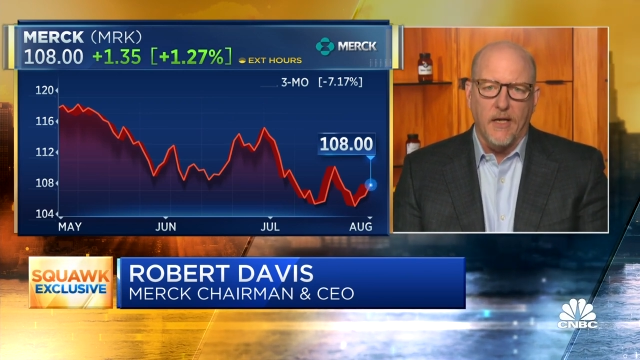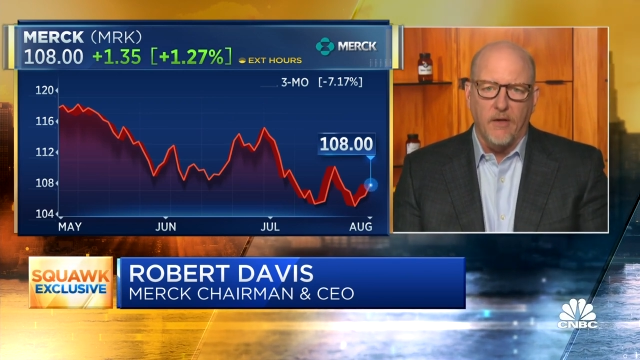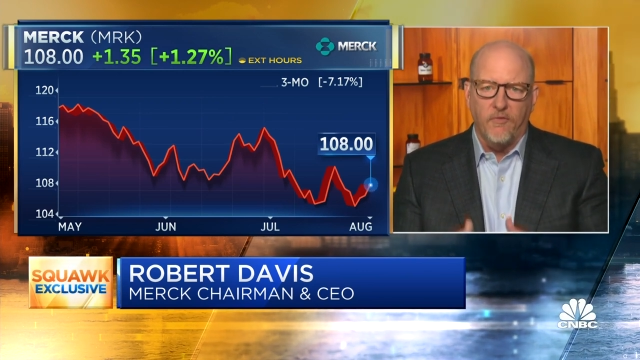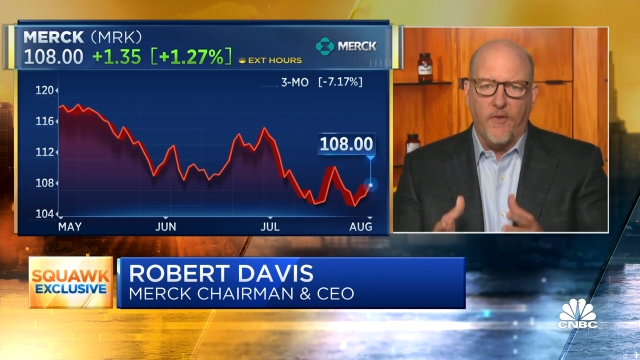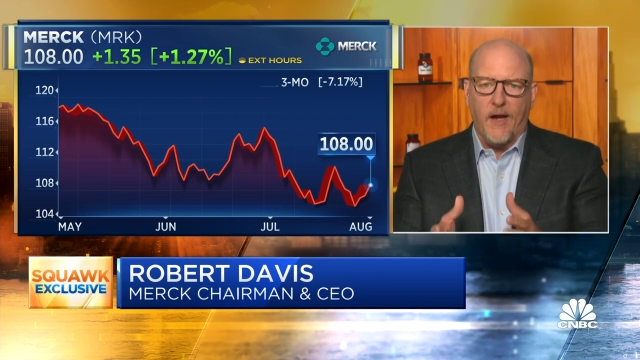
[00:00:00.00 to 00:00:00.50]
And
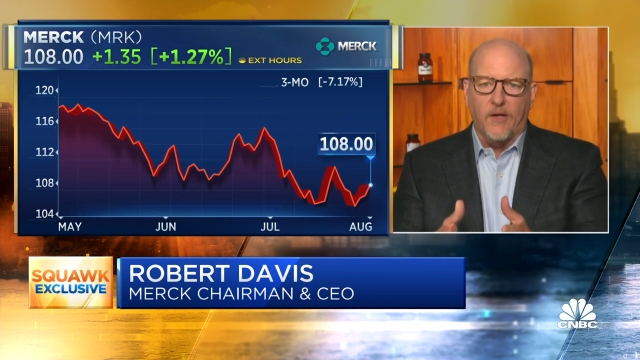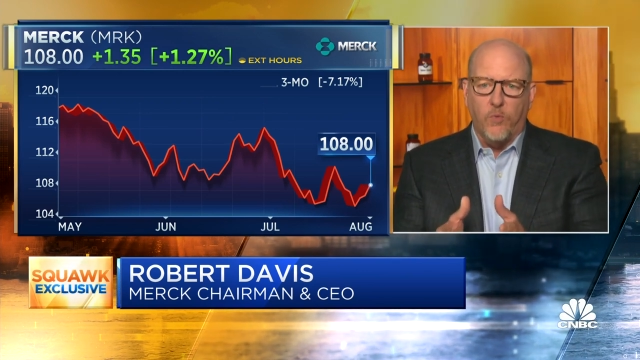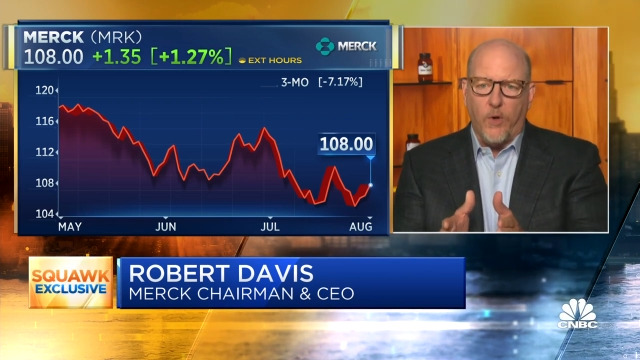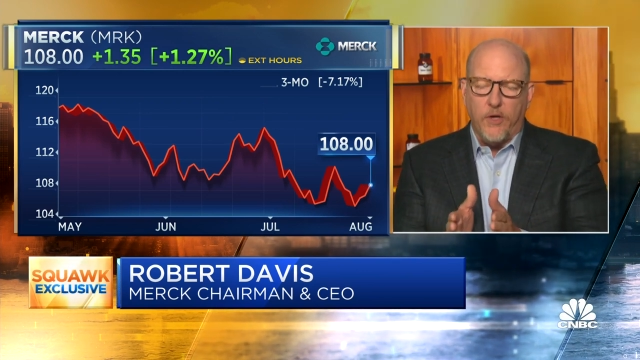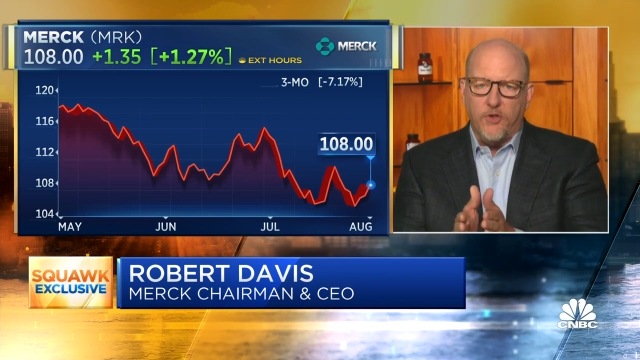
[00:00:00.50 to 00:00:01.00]
in fact,
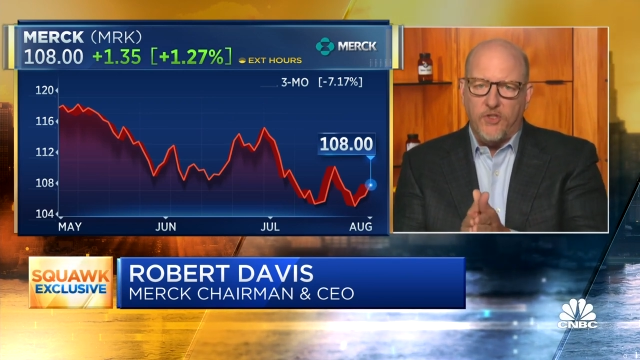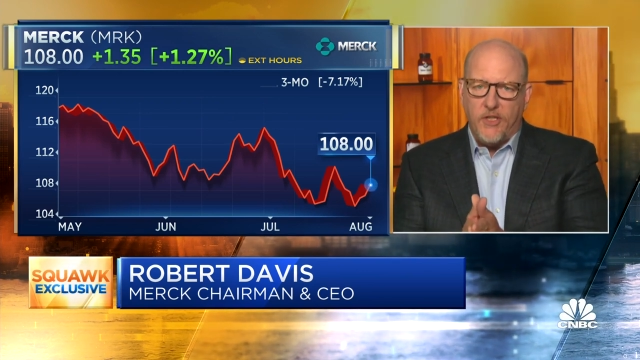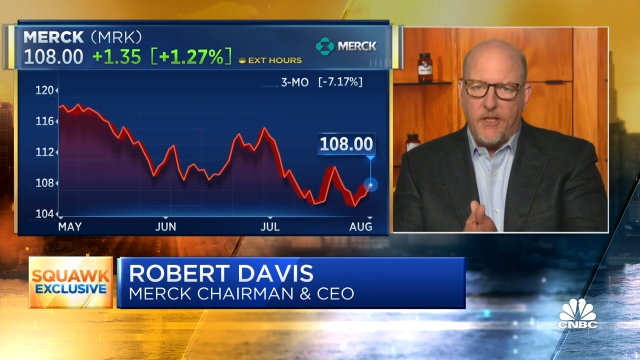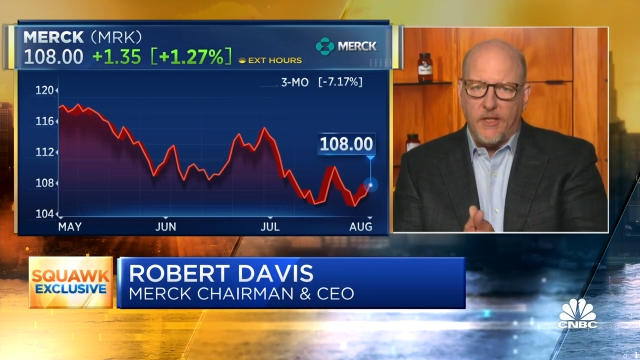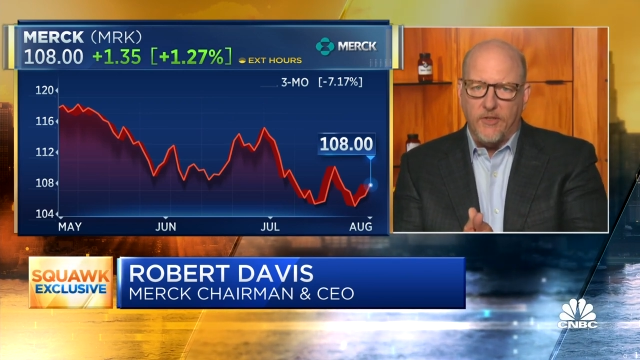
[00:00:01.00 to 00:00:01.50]
what you're
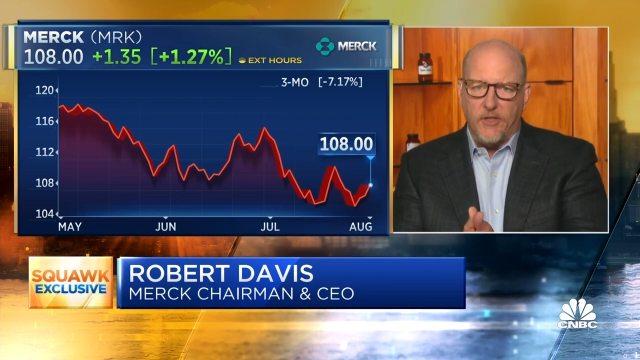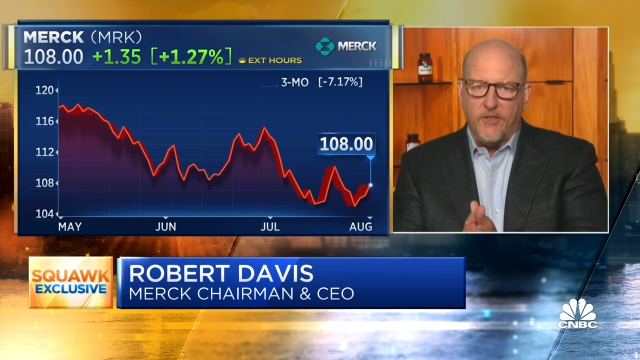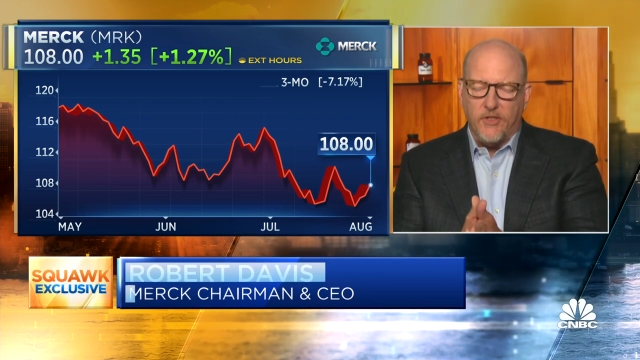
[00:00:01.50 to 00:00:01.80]
seeing is us